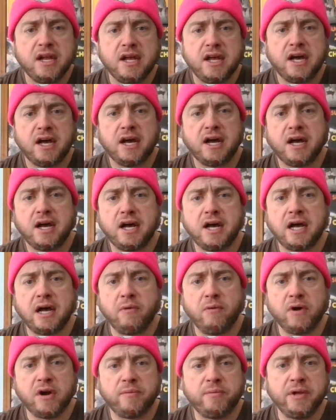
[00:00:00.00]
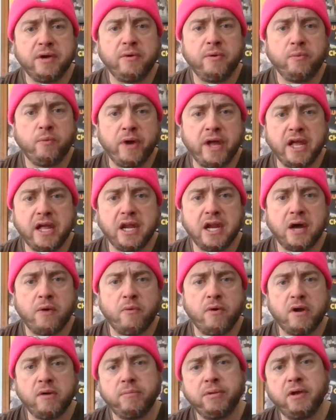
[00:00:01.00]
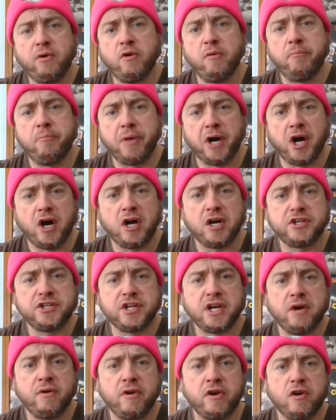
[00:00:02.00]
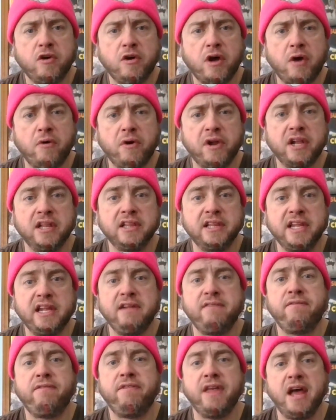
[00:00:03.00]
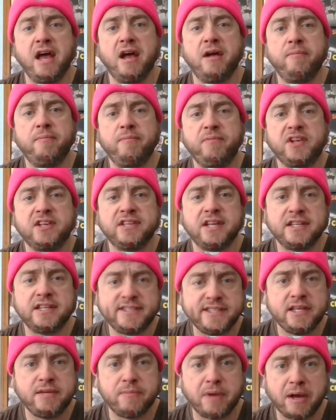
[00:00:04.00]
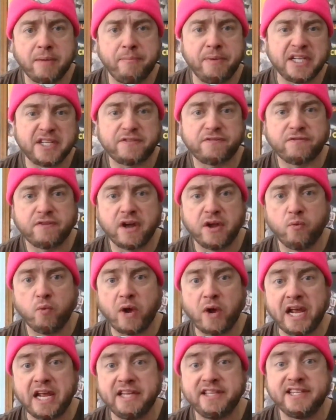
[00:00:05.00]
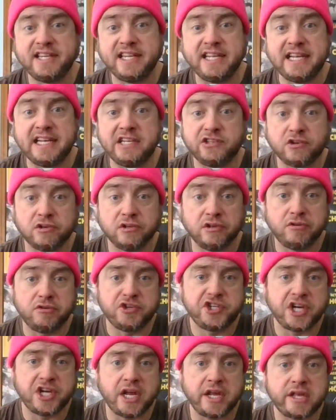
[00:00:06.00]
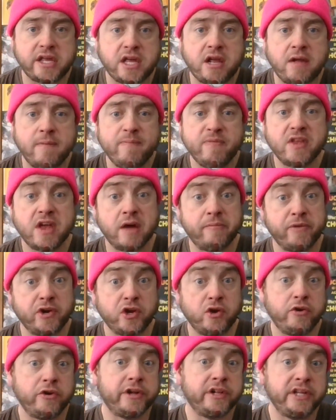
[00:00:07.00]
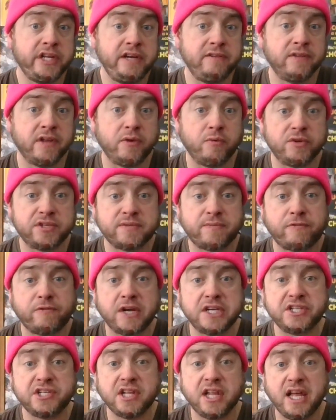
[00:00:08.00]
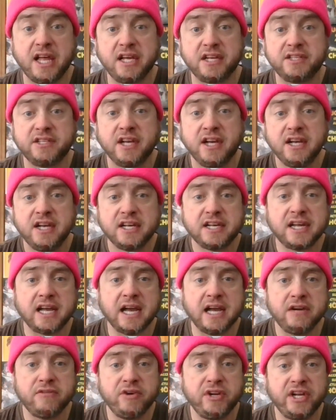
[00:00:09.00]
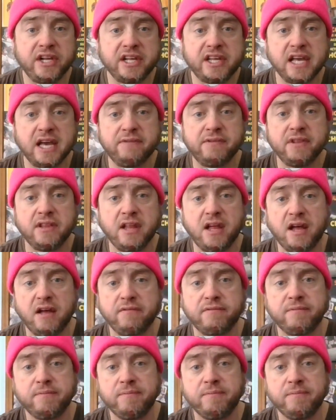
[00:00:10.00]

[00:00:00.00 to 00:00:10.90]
I want to play with Wade. I want to play with Bosh. I want to leave them because I see my best friend Wade's knees are a little shaky. I'm going to go to Cleveland with some fresh legs. Kyrie and Kevin Love.